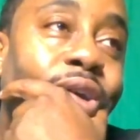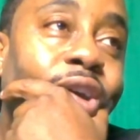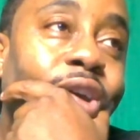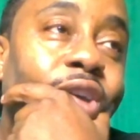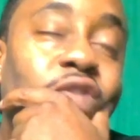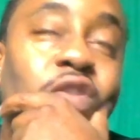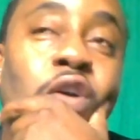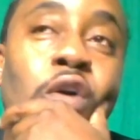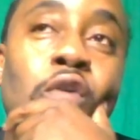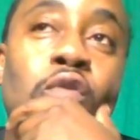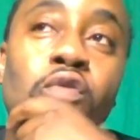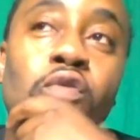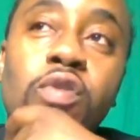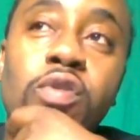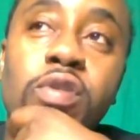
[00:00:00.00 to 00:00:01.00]

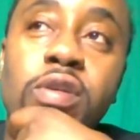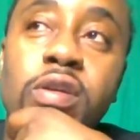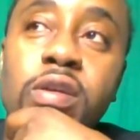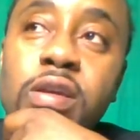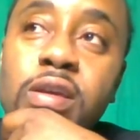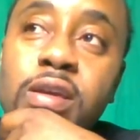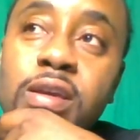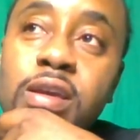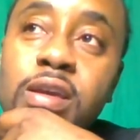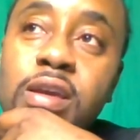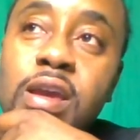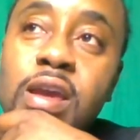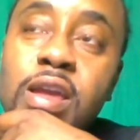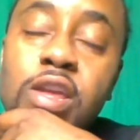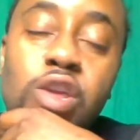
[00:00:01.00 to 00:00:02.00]
So
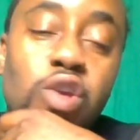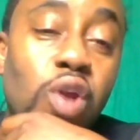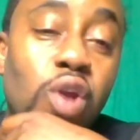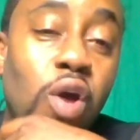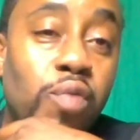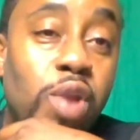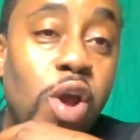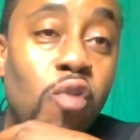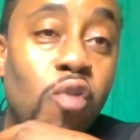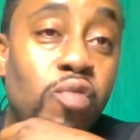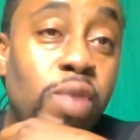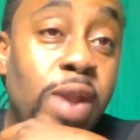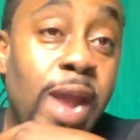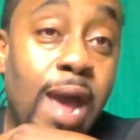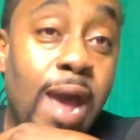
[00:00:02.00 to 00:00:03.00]
you don't know
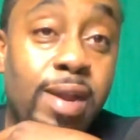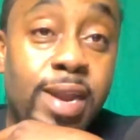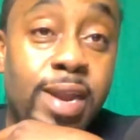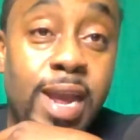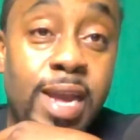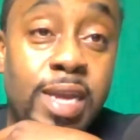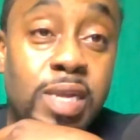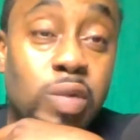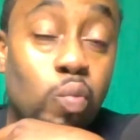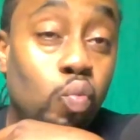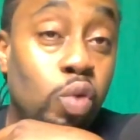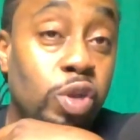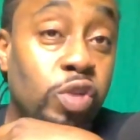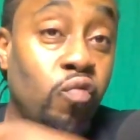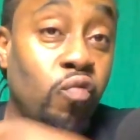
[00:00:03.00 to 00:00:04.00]
nowadays
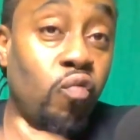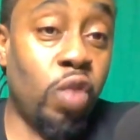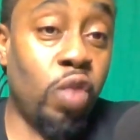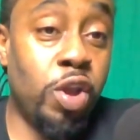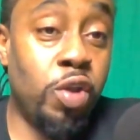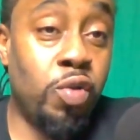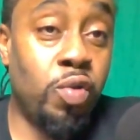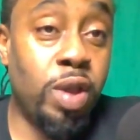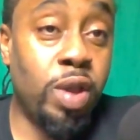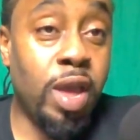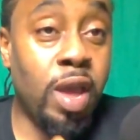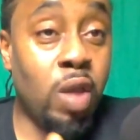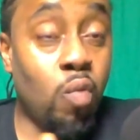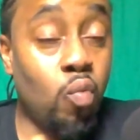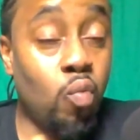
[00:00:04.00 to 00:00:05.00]
what's real
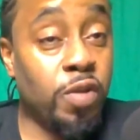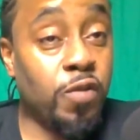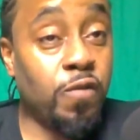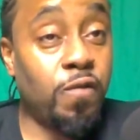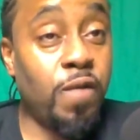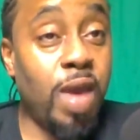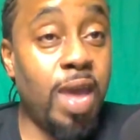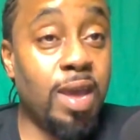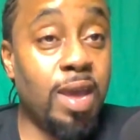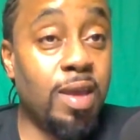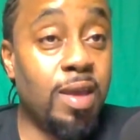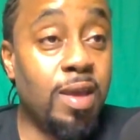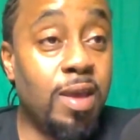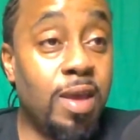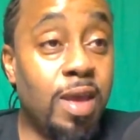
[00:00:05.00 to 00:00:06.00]
and what's fake.
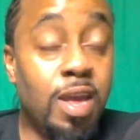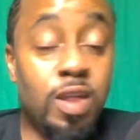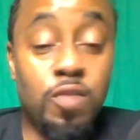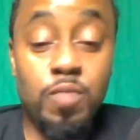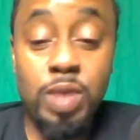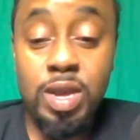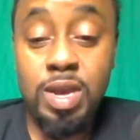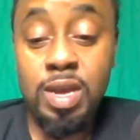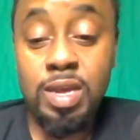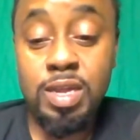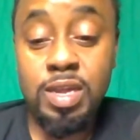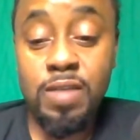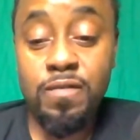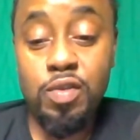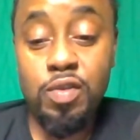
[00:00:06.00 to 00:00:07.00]
Is because
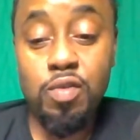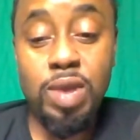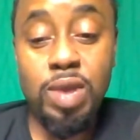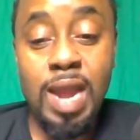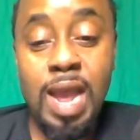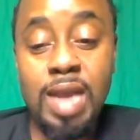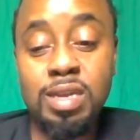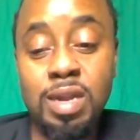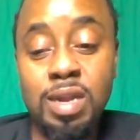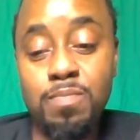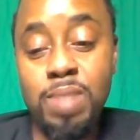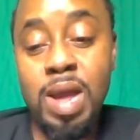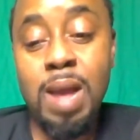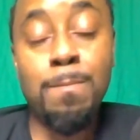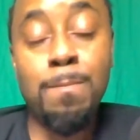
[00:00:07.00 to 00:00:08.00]
if you can actually
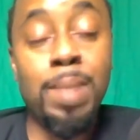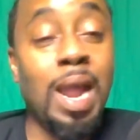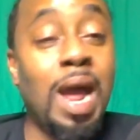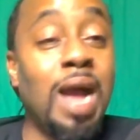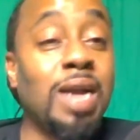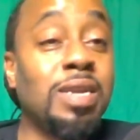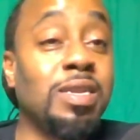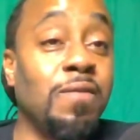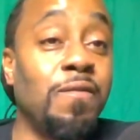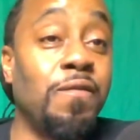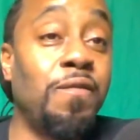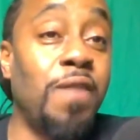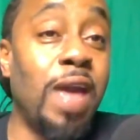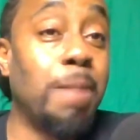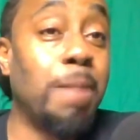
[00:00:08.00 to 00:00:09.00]
buy blocks of
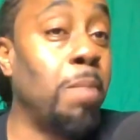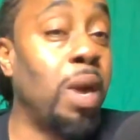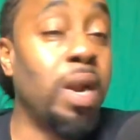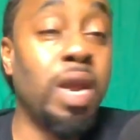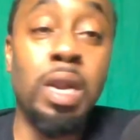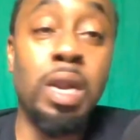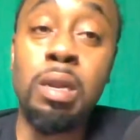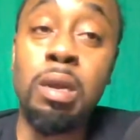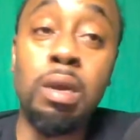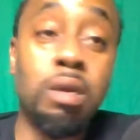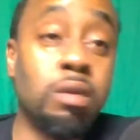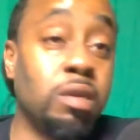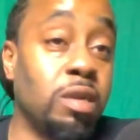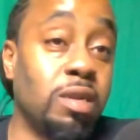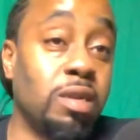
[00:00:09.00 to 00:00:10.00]
fake money,
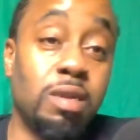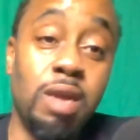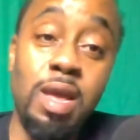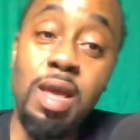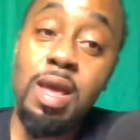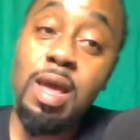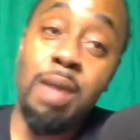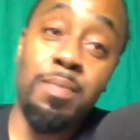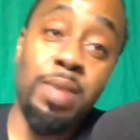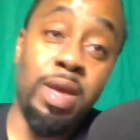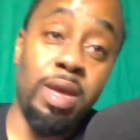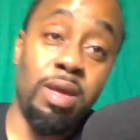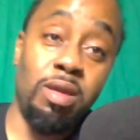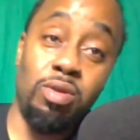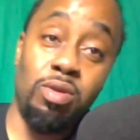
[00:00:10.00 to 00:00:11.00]

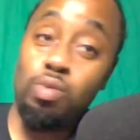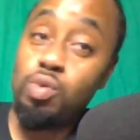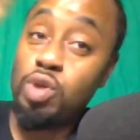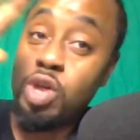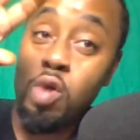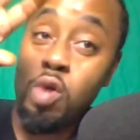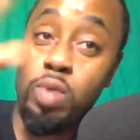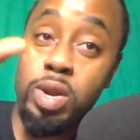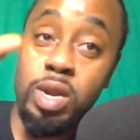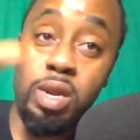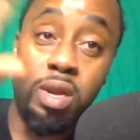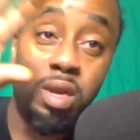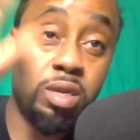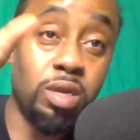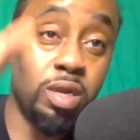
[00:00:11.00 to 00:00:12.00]
you show it
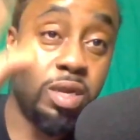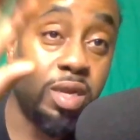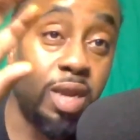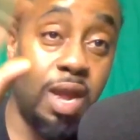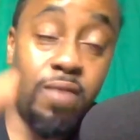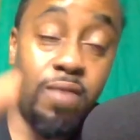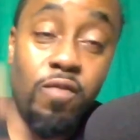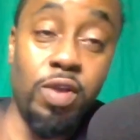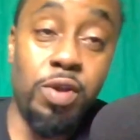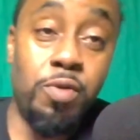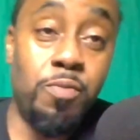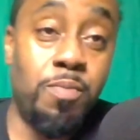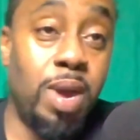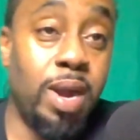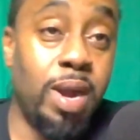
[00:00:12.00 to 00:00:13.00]
look just like real
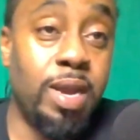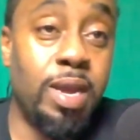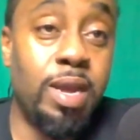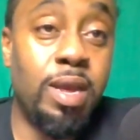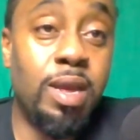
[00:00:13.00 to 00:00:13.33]
money.